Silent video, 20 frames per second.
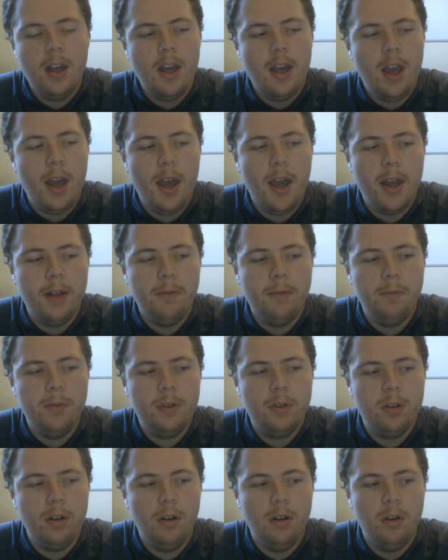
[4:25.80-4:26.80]
And
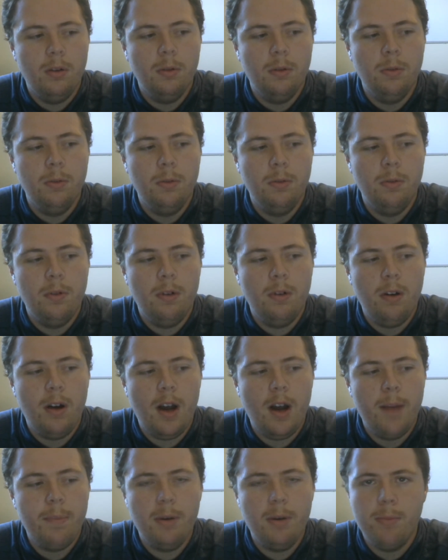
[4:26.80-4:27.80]
so
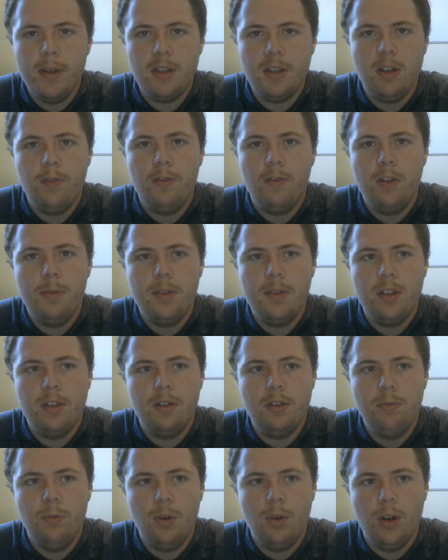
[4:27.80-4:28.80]
I put myself in a
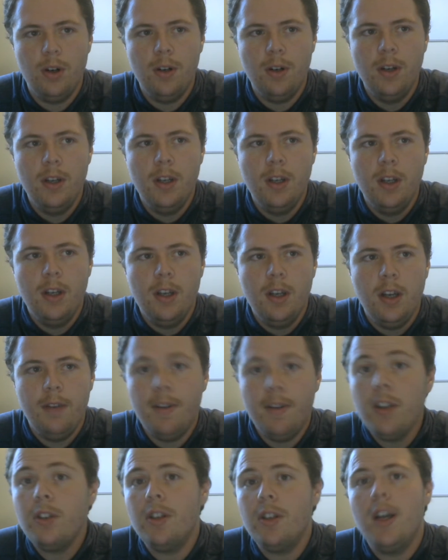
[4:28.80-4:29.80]
position where
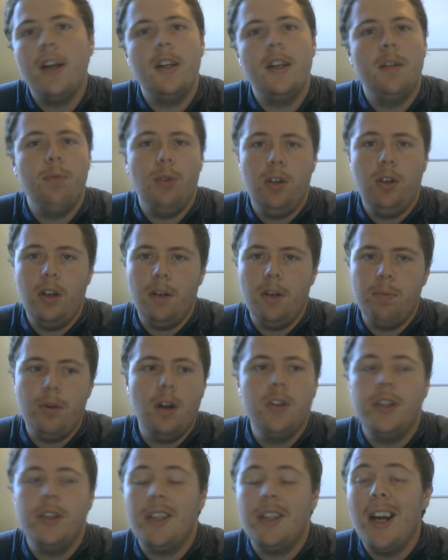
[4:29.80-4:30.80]
eventually I ended up working on a
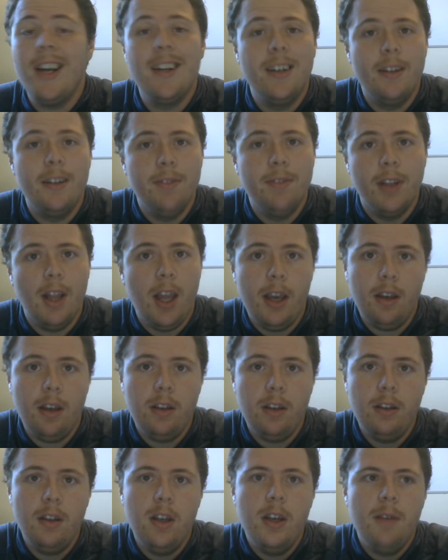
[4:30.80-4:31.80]
project I didn't even like,
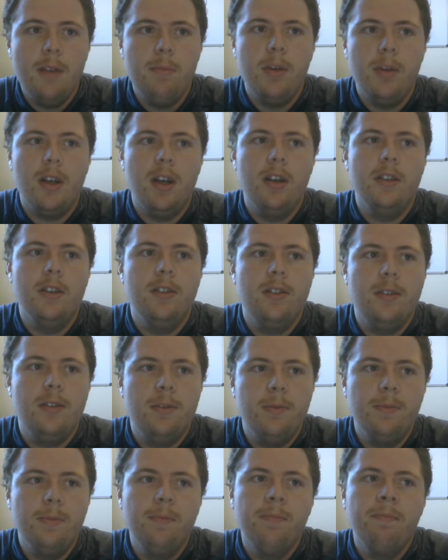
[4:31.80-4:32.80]
because
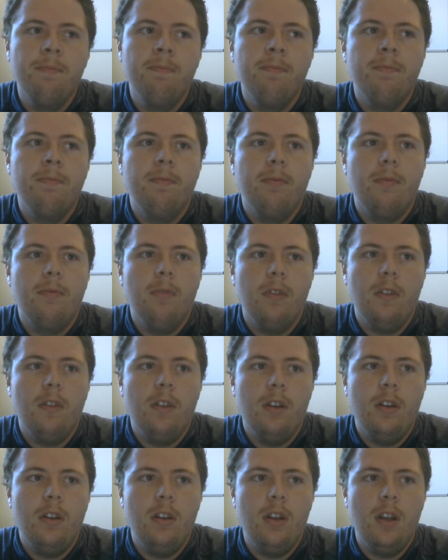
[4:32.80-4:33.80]

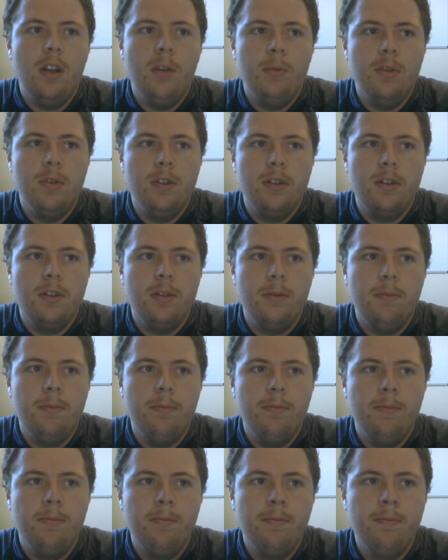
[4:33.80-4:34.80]
it was
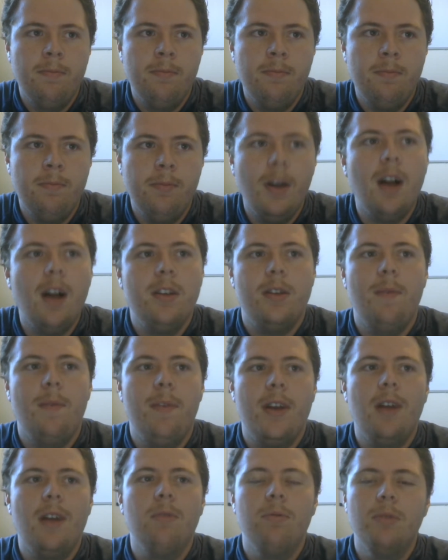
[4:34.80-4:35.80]
not
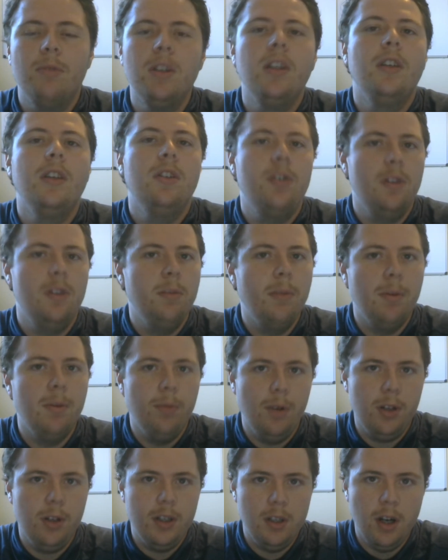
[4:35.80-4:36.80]
something I really should have been
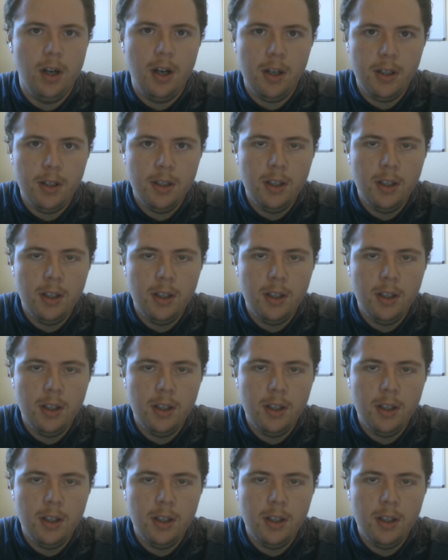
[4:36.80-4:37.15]
working on.